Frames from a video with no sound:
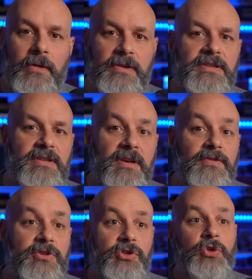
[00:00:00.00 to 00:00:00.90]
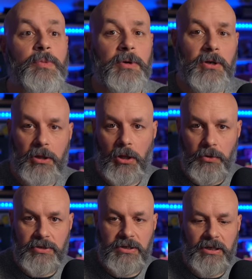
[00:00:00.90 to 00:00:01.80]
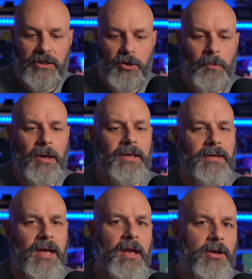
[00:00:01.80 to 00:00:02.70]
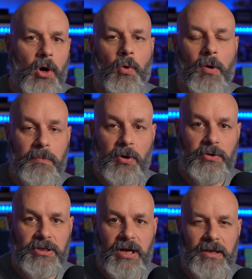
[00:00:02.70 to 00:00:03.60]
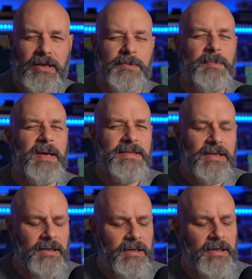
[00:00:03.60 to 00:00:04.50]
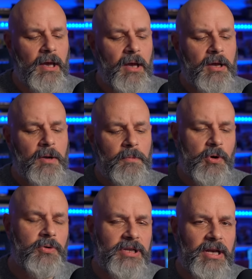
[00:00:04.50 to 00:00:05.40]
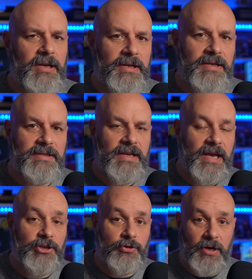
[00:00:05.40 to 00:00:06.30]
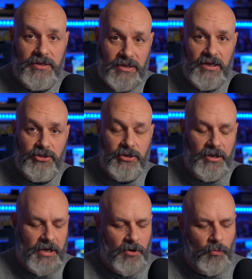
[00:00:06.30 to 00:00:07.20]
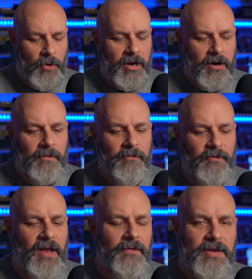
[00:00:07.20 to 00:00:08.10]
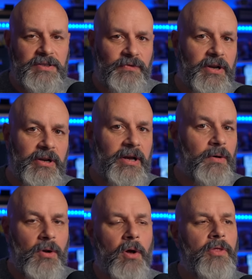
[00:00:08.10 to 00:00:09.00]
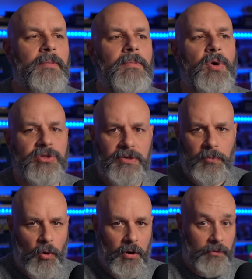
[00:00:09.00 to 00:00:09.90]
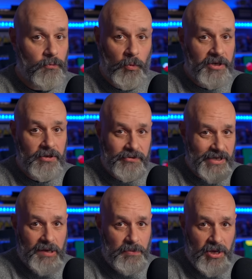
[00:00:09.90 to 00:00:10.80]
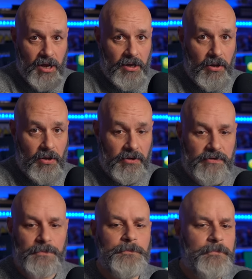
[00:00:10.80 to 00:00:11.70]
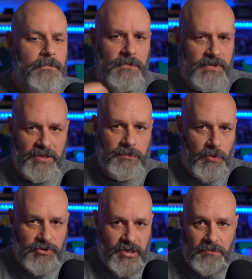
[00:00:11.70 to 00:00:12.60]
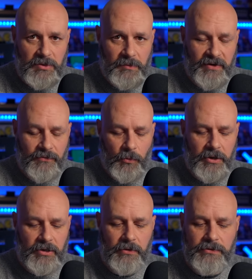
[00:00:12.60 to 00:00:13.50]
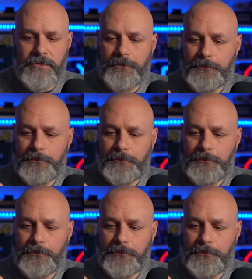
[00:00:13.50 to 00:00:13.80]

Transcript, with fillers: this stuff super closely, you might not know what Proton is. Basically, Proton is a translation layer where Valve has figured out the most important Windows API calls, since most games are made for Windows.